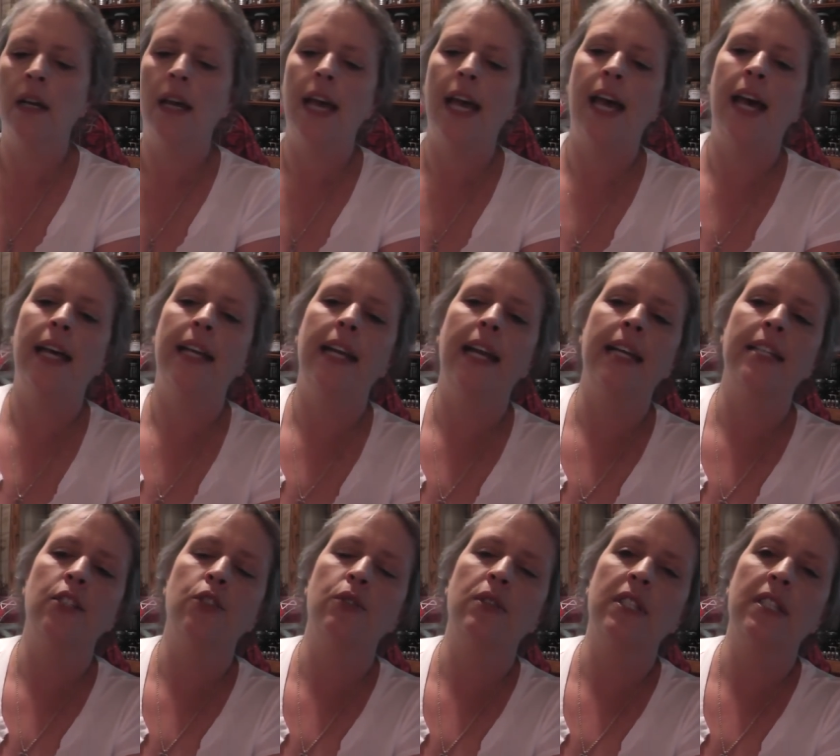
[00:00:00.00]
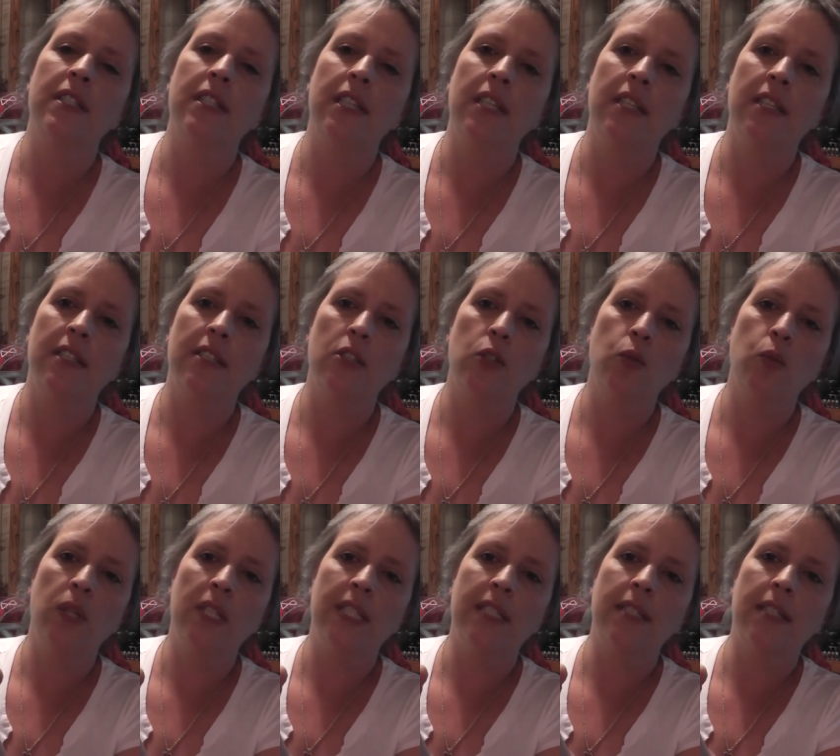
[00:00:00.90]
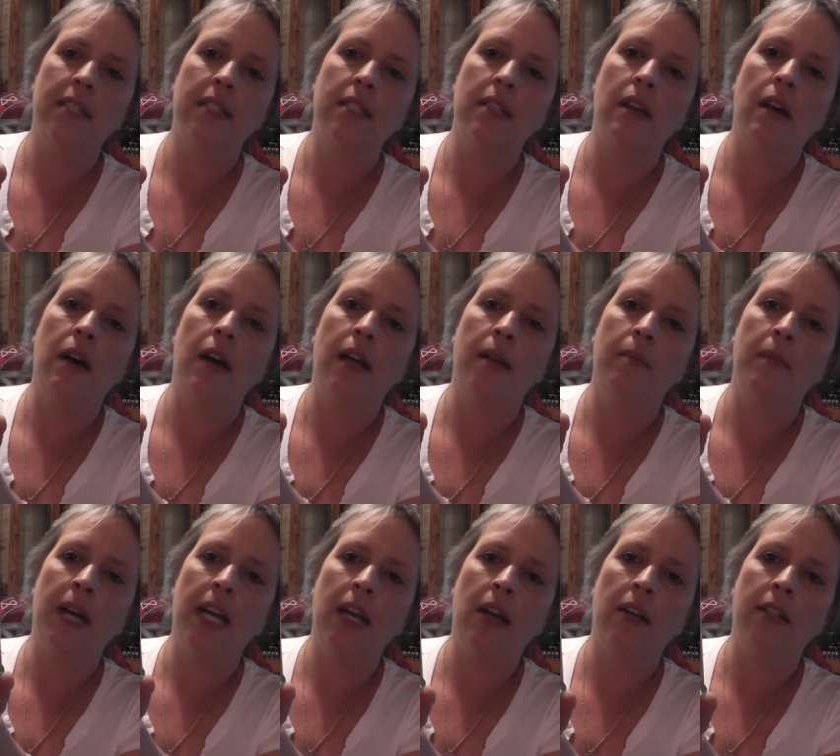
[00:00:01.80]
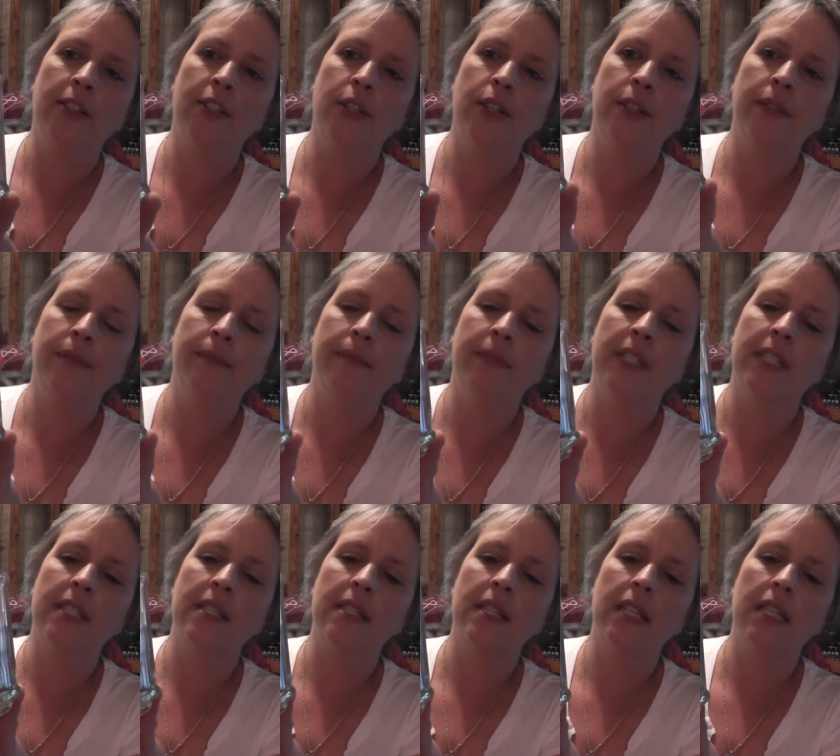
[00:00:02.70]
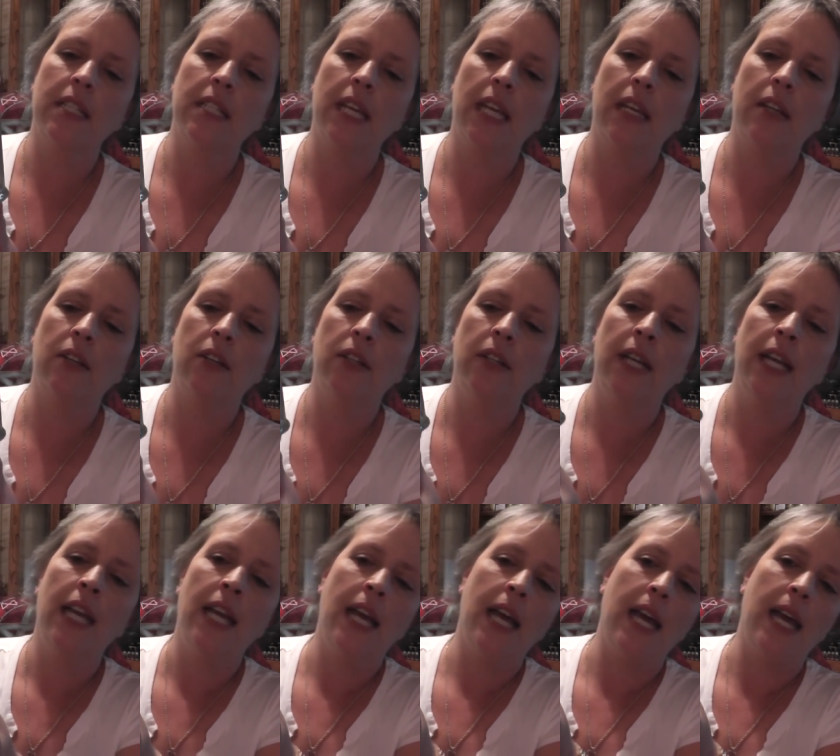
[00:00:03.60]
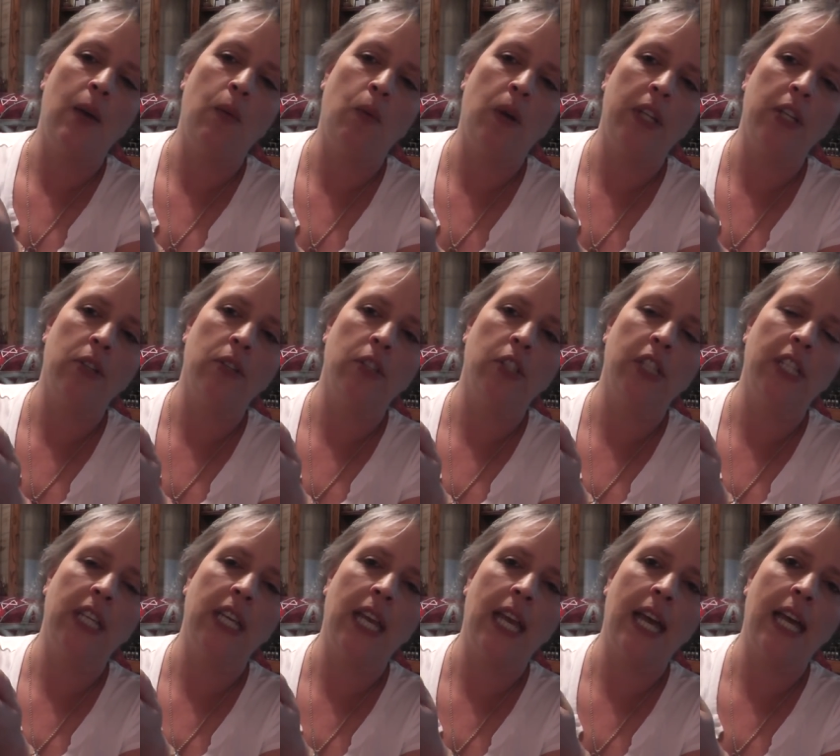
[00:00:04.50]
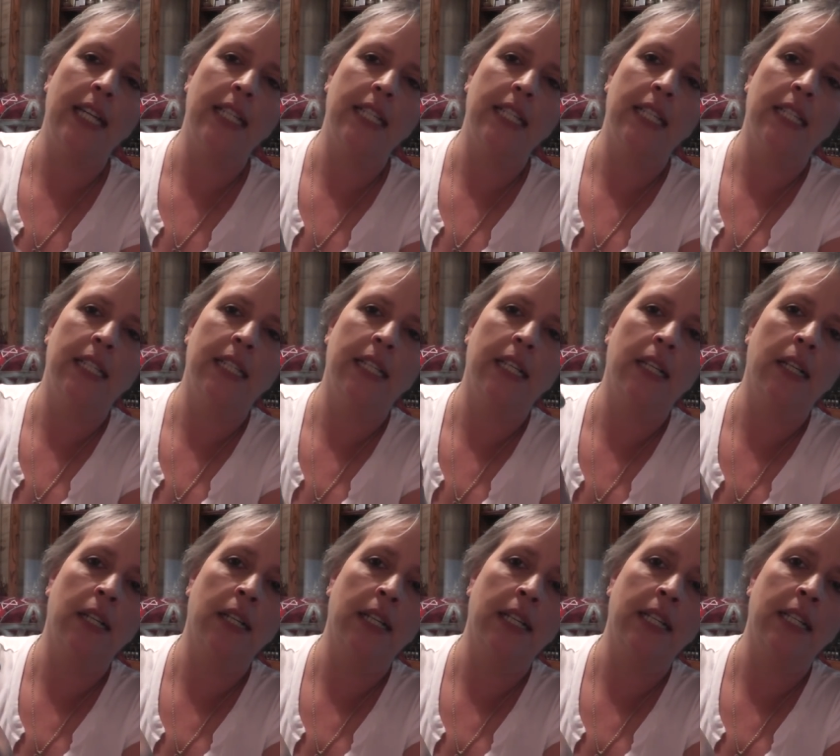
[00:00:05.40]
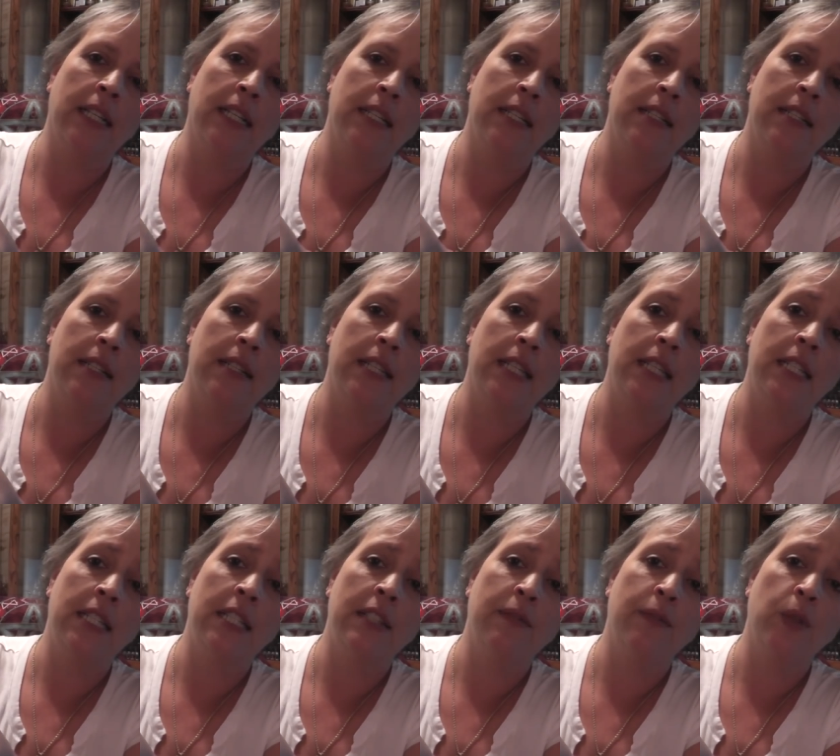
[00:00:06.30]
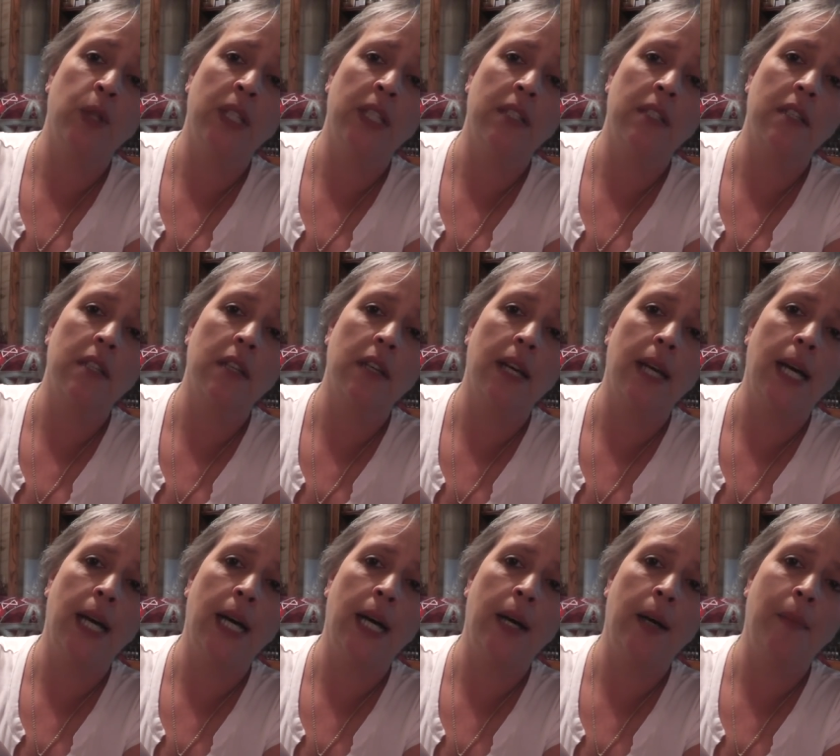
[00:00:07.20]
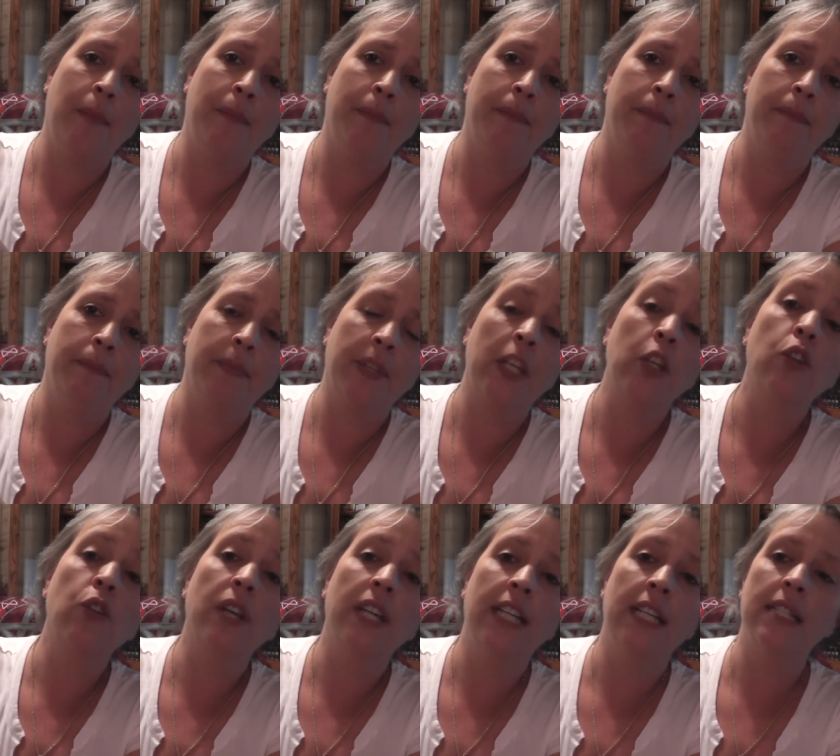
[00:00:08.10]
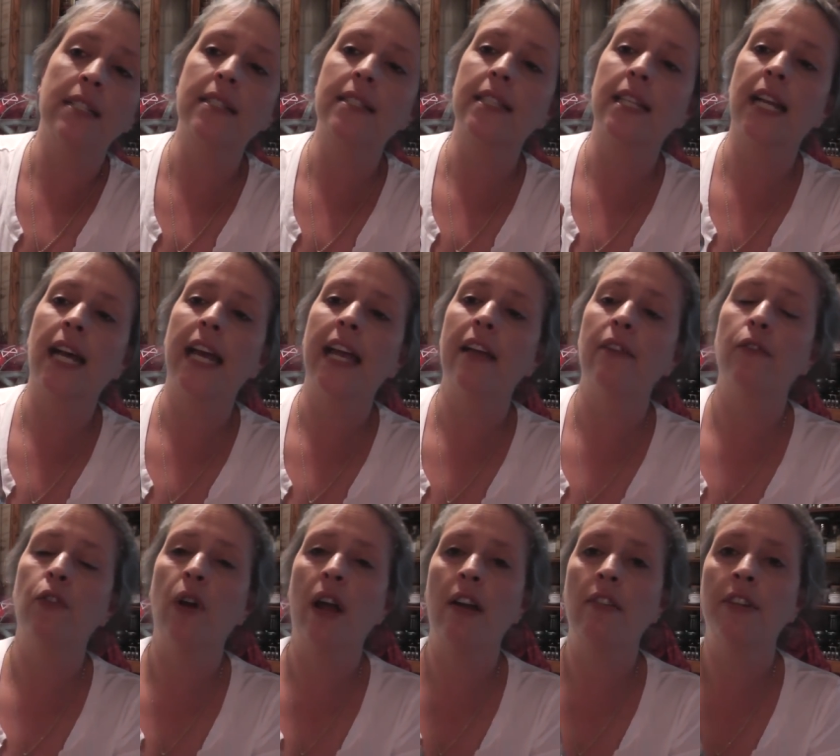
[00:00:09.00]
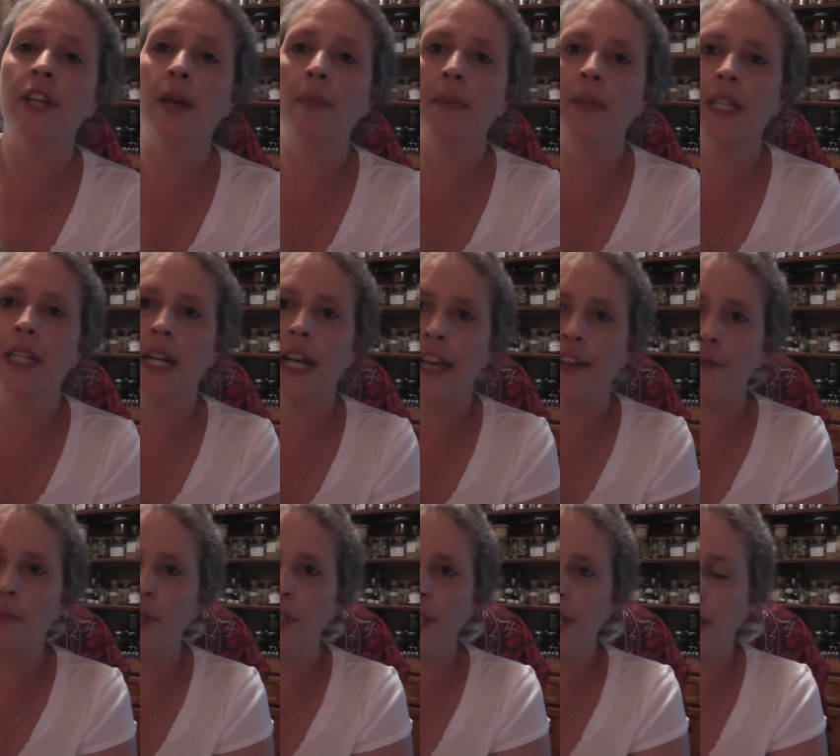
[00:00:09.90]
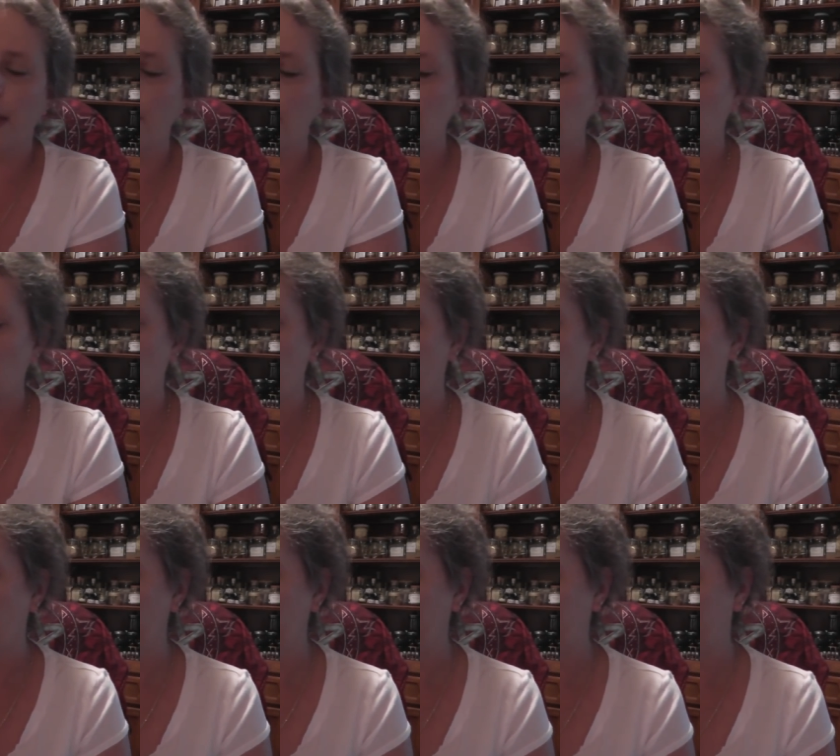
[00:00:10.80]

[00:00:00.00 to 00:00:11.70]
And as you can see, this is what sits on my altar. This is the container, and what you're looking at in there is the different ingredients that I have ground up and that I have put together so far.